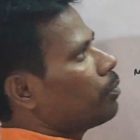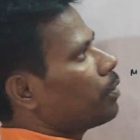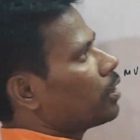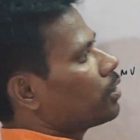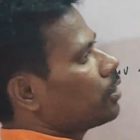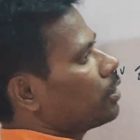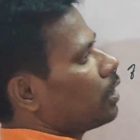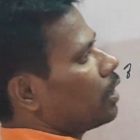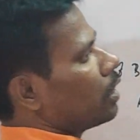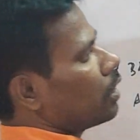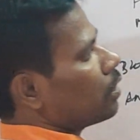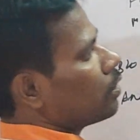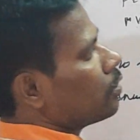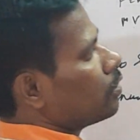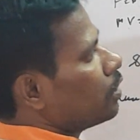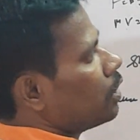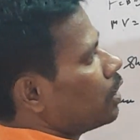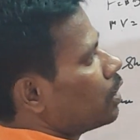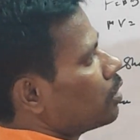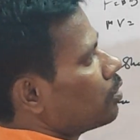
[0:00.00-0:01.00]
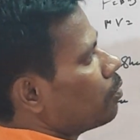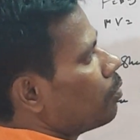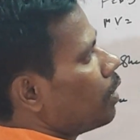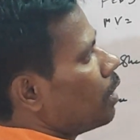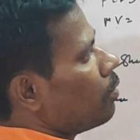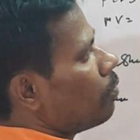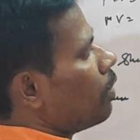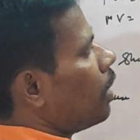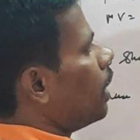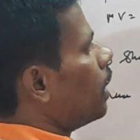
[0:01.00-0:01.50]
per share 6
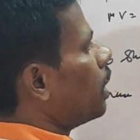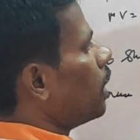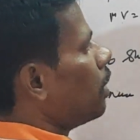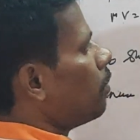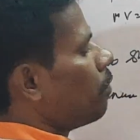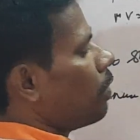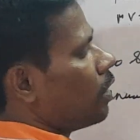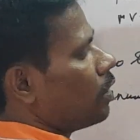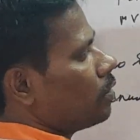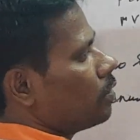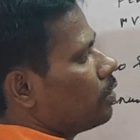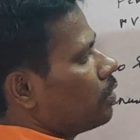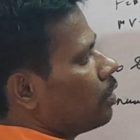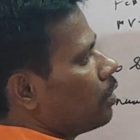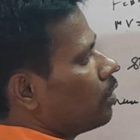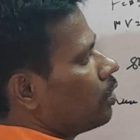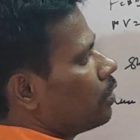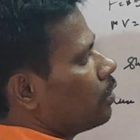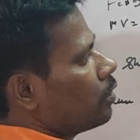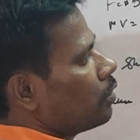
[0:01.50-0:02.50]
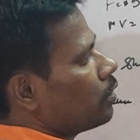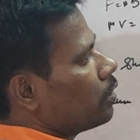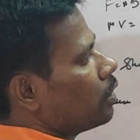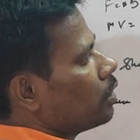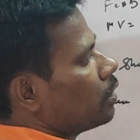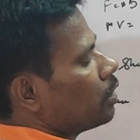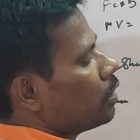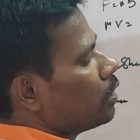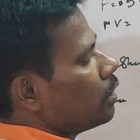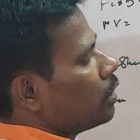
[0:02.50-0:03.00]
by market price
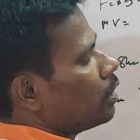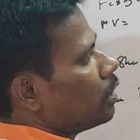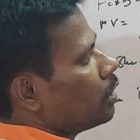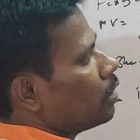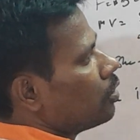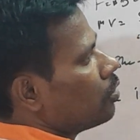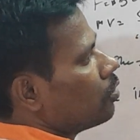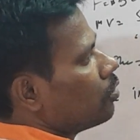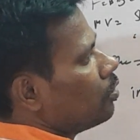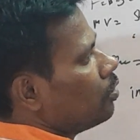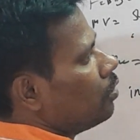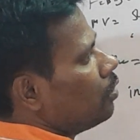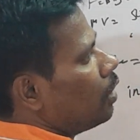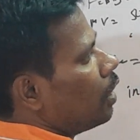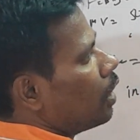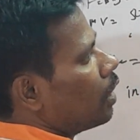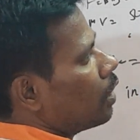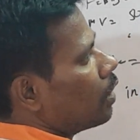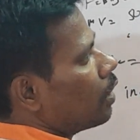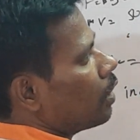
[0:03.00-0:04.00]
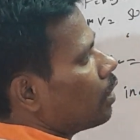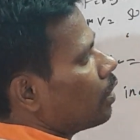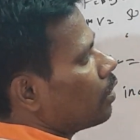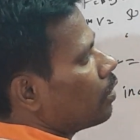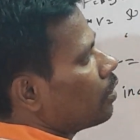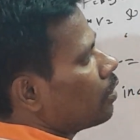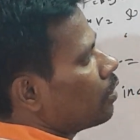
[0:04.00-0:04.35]
60 into 100.